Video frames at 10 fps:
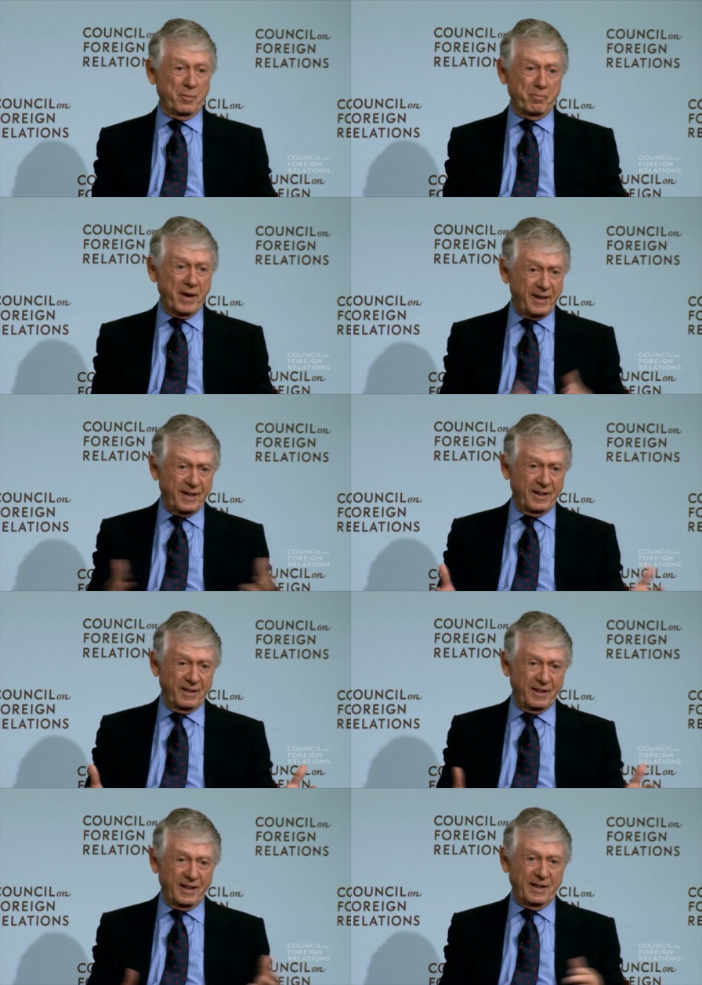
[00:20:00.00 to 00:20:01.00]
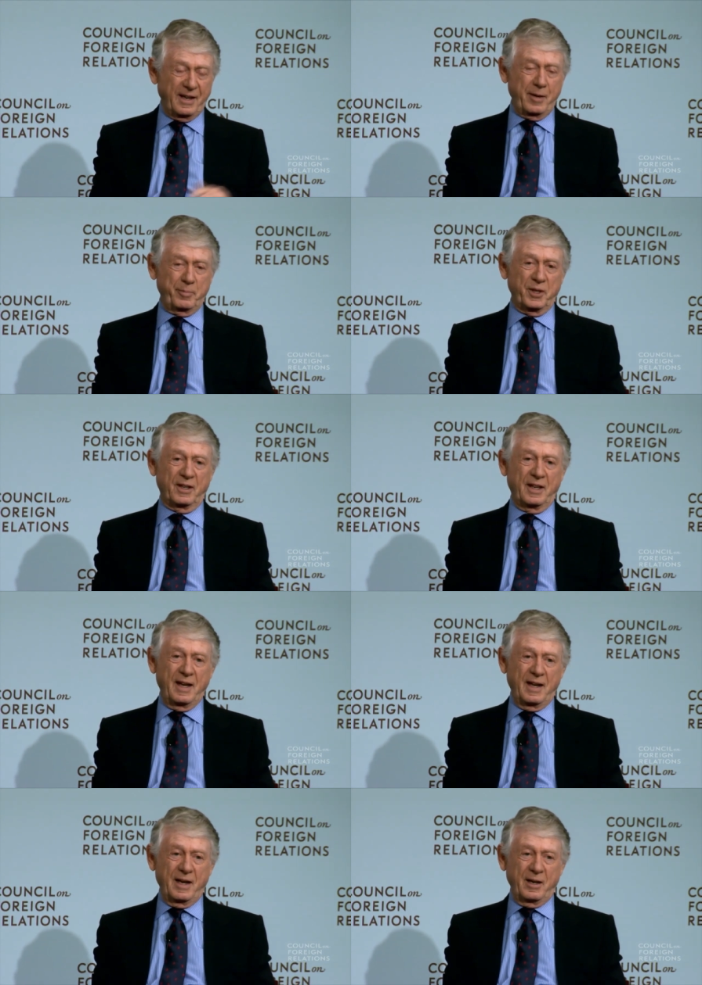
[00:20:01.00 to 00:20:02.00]
making that happen.
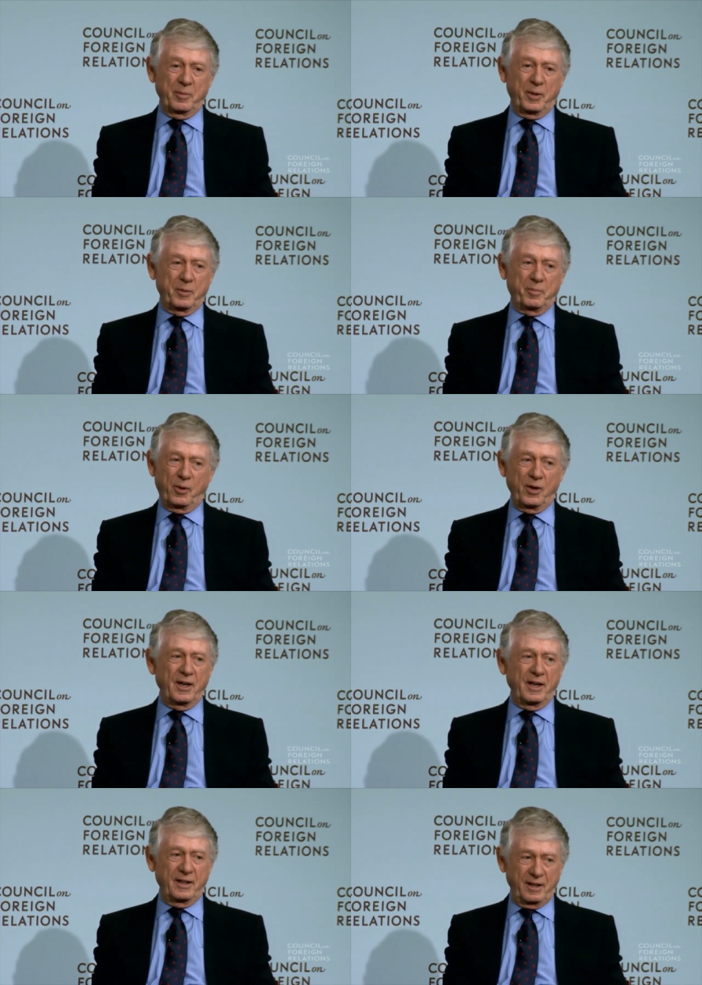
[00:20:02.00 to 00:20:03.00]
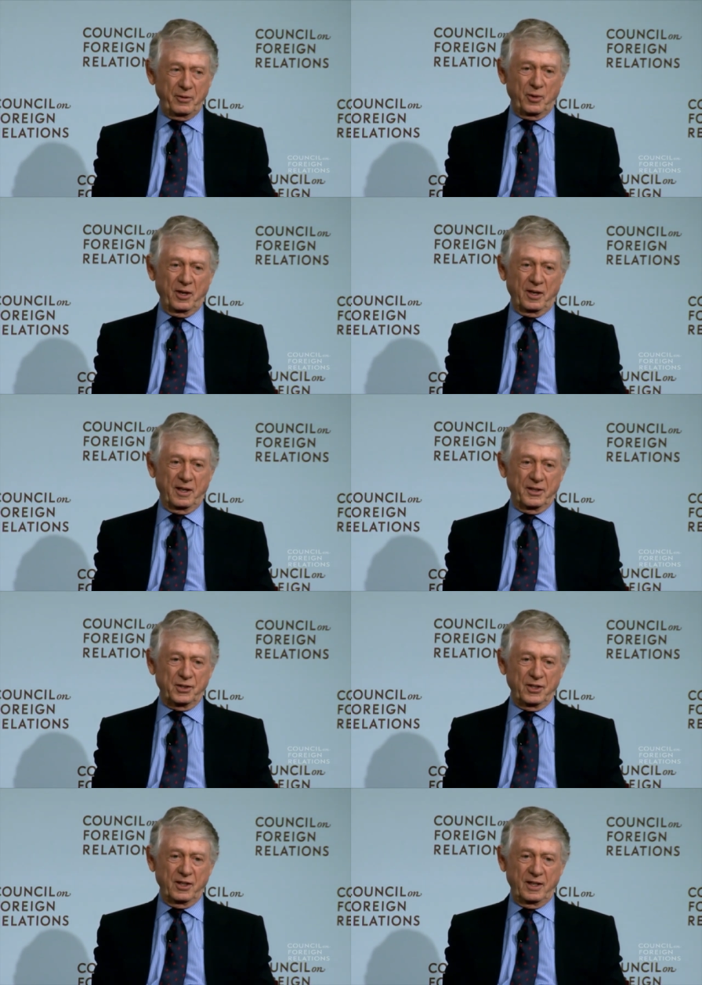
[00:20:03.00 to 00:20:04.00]
But boy, I did
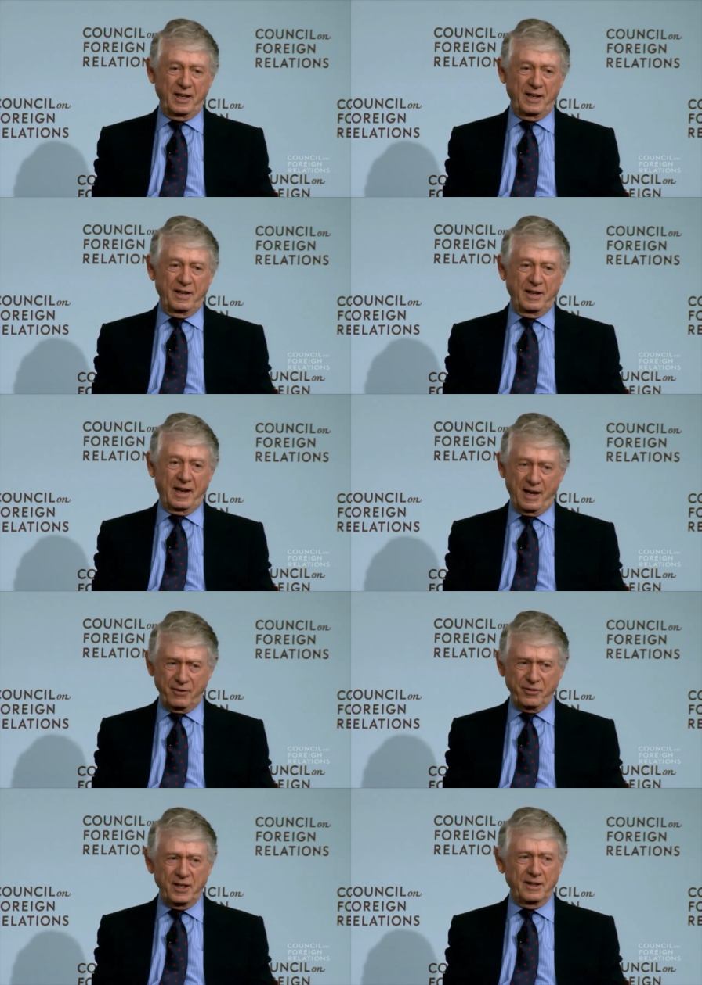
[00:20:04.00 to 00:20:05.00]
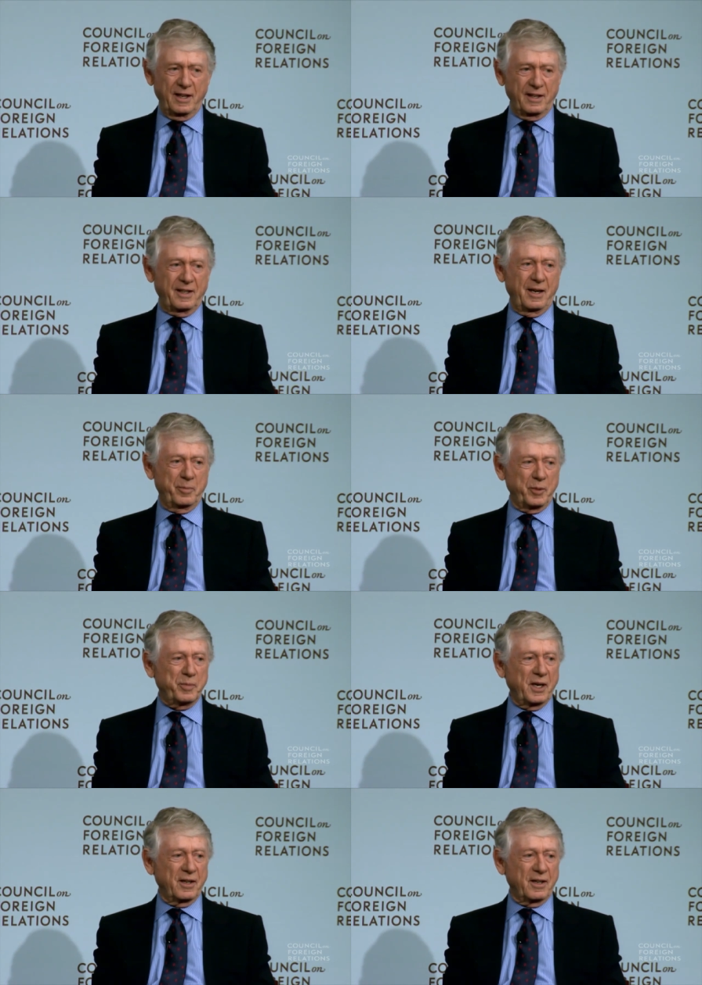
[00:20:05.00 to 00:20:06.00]
realize that in having that
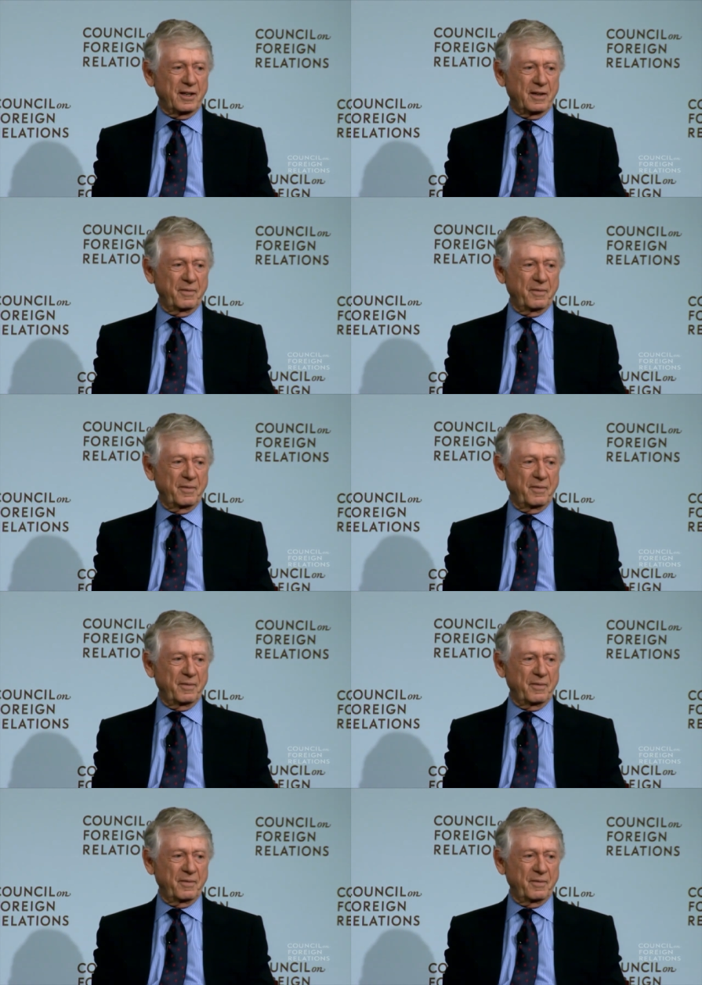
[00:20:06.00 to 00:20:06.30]
capability,